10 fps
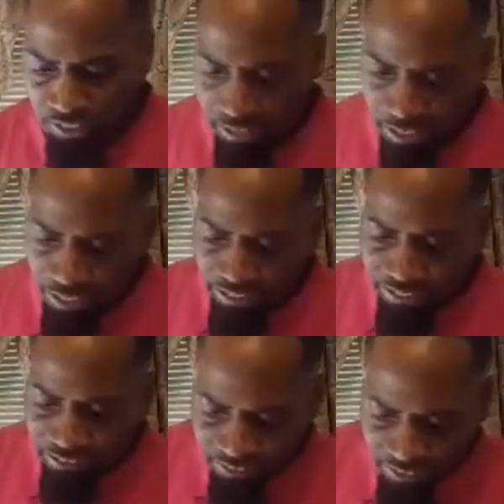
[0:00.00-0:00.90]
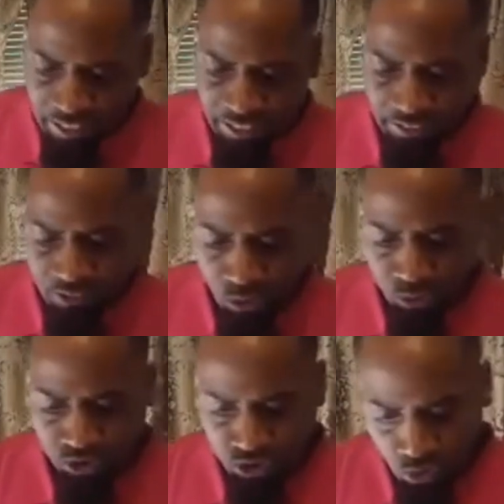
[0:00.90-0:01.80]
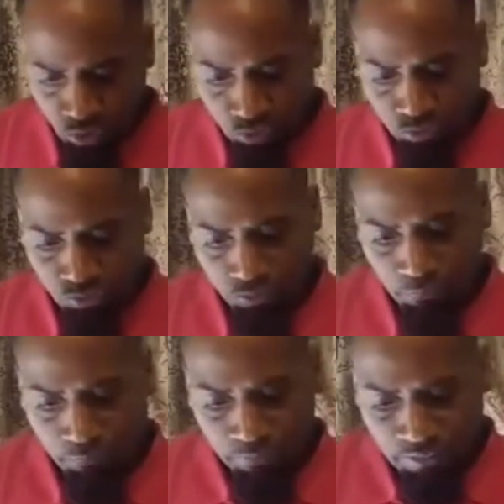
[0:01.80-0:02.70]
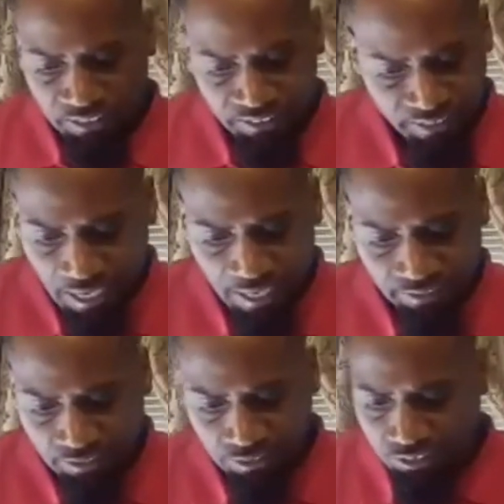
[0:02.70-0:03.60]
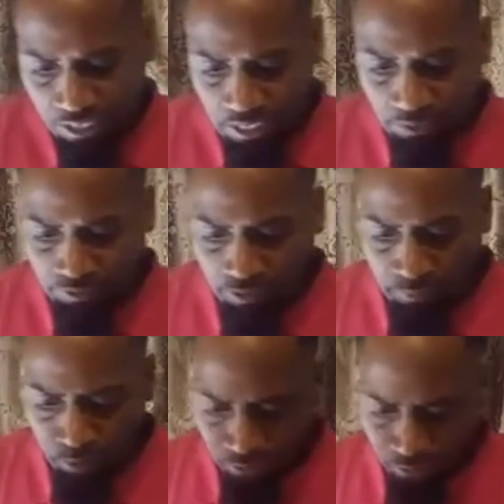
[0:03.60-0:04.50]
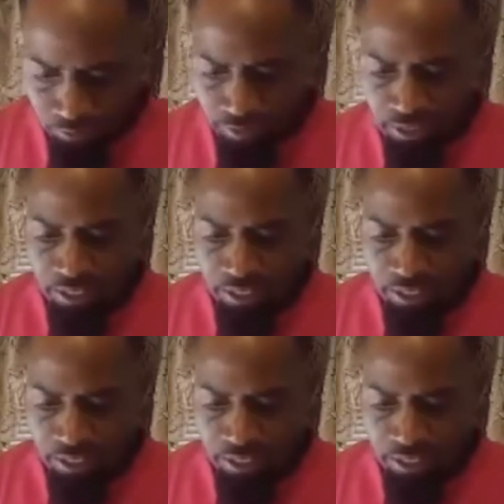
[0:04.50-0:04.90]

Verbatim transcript: And he said, Go show these signs unto James and the brethren.